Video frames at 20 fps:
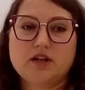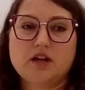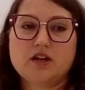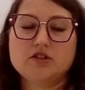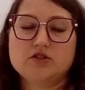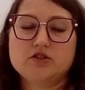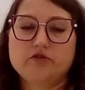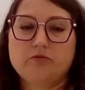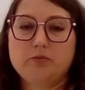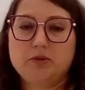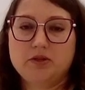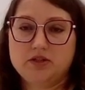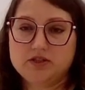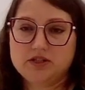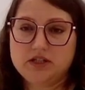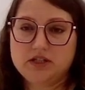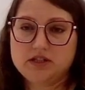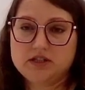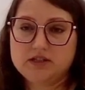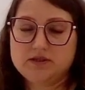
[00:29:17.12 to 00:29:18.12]
size of
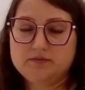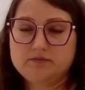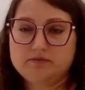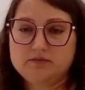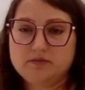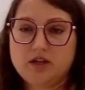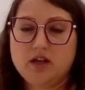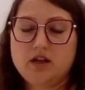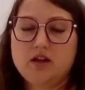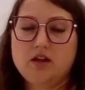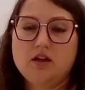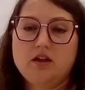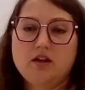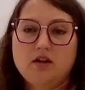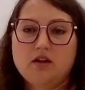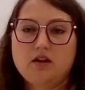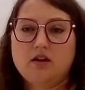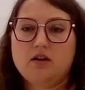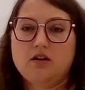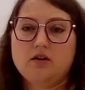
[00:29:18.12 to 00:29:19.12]
buildings,
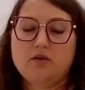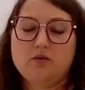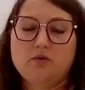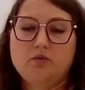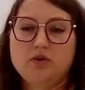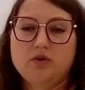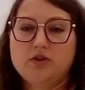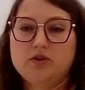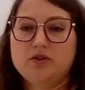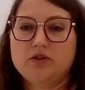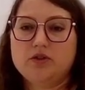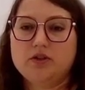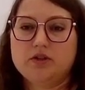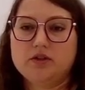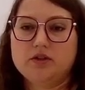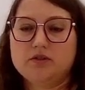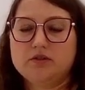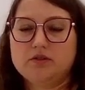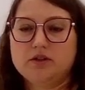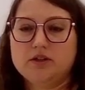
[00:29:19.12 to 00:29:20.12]
with
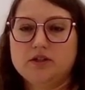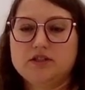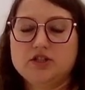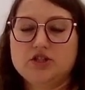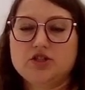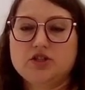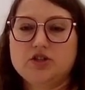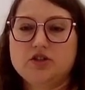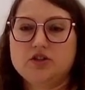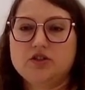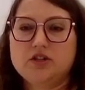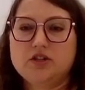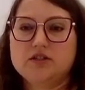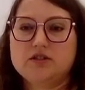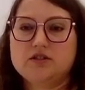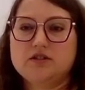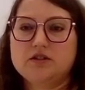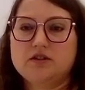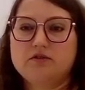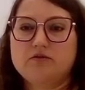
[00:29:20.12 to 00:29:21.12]
the addition
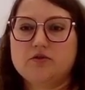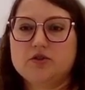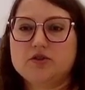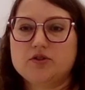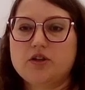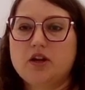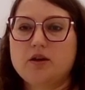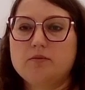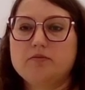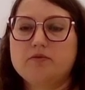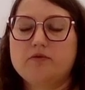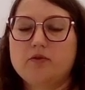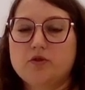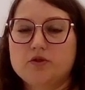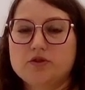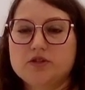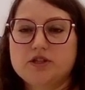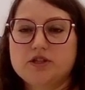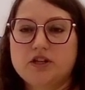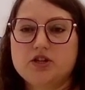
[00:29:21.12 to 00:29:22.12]
that for type
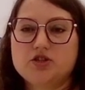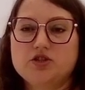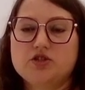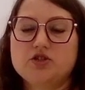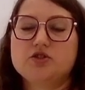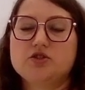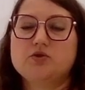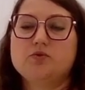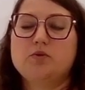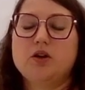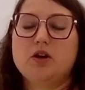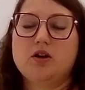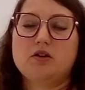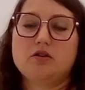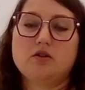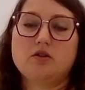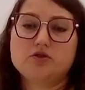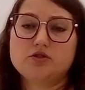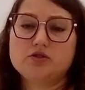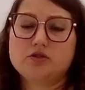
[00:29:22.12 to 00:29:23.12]
4 stations we
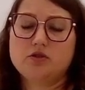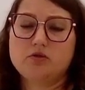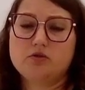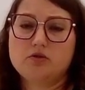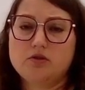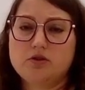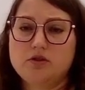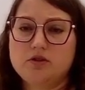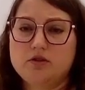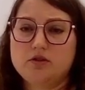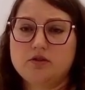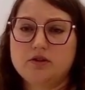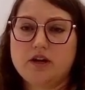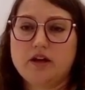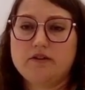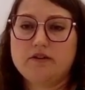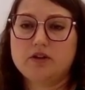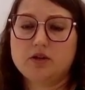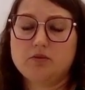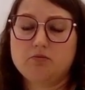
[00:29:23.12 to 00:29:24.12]
are also
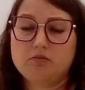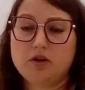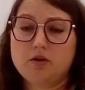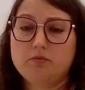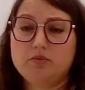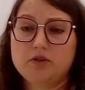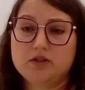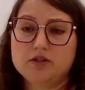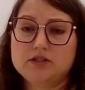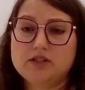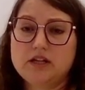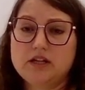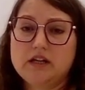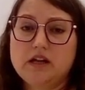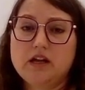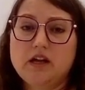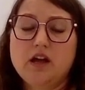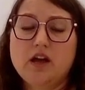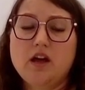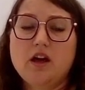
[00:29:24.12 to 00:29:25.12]
having a
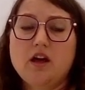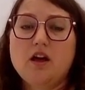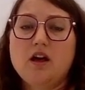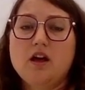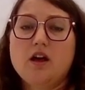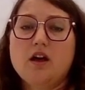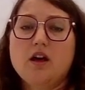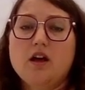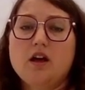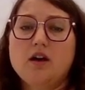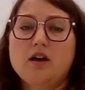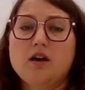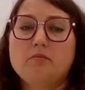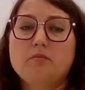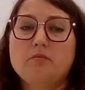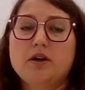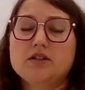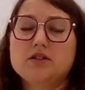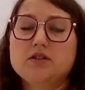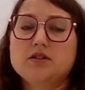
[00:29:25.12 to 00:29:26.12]
building,
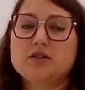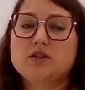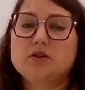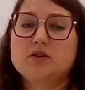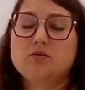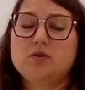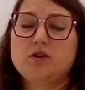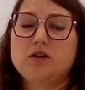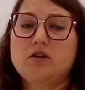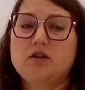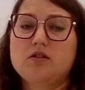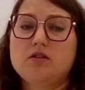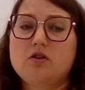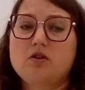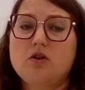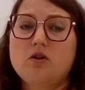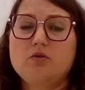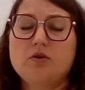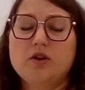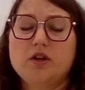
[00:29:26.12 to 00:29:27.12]
but we are
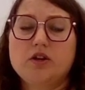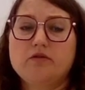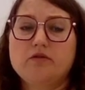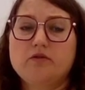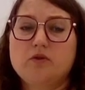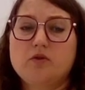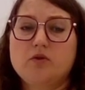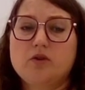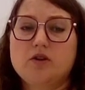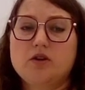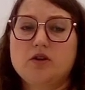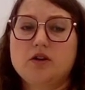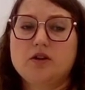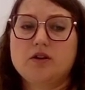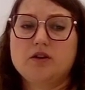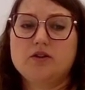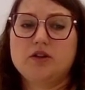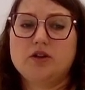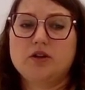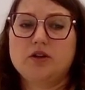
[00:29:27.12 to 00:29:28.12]
going
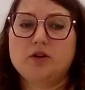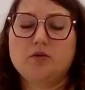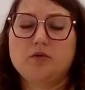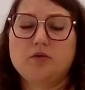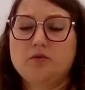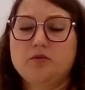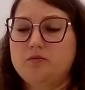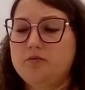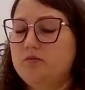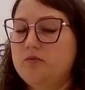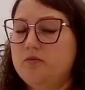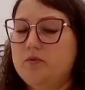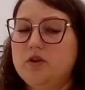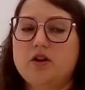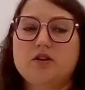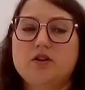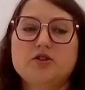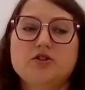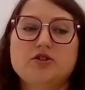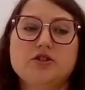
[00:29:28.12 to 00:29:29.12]
for the
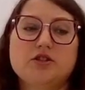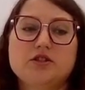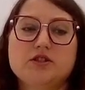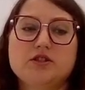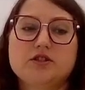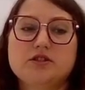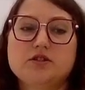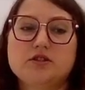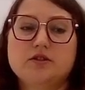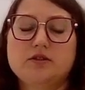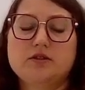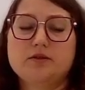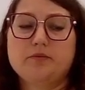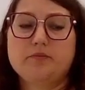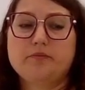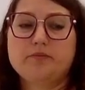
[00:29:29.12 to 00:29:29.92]
largest